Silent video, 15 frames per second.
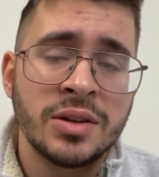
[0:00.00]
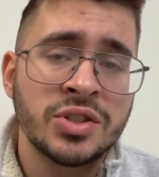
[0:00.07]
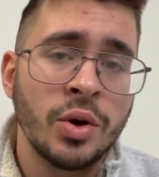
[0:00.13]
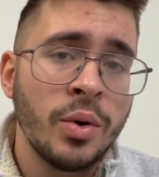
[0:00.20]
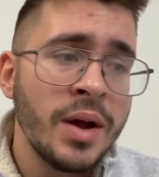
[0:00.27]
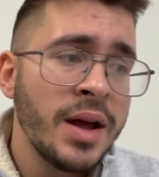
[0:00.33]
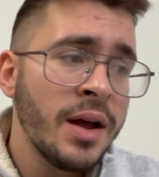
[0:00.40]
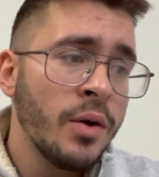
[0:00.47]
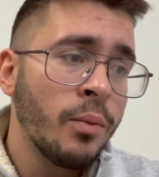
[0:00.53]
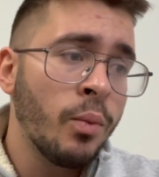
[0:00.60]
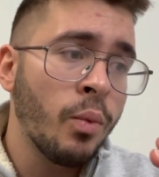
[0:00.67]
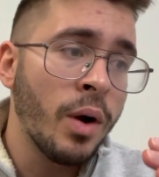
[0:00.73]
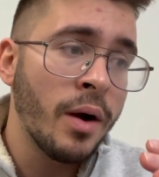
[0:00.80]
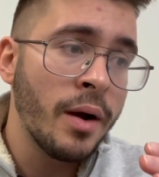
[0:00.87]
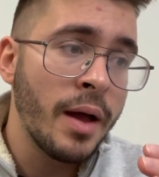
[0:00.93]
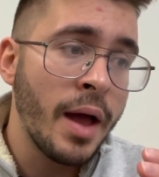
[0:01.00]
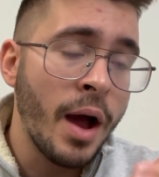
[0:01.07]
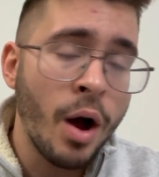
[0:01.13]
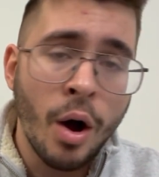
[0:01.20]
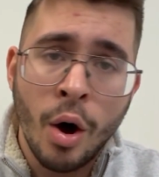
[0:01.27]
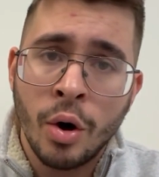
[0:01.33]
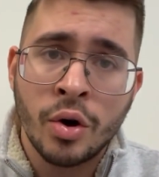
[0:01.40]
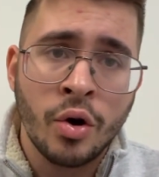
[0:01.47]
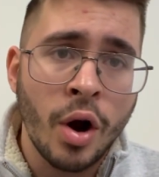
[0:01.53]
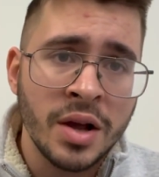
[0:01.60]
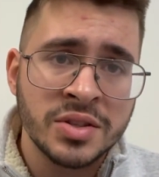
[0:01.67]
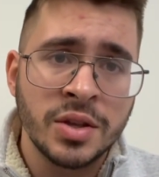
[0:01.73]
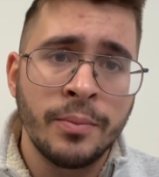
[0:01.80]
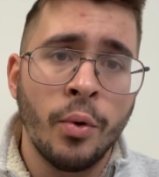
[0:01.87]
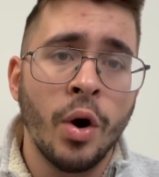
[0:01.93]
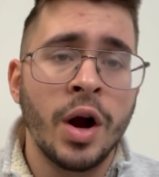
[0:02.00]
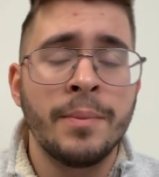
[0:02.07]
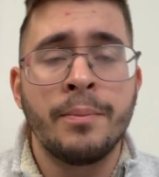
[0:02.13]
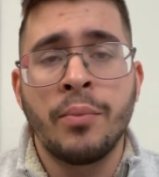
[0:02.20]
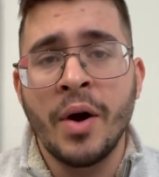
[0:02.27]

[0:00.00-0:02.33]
So all across the board,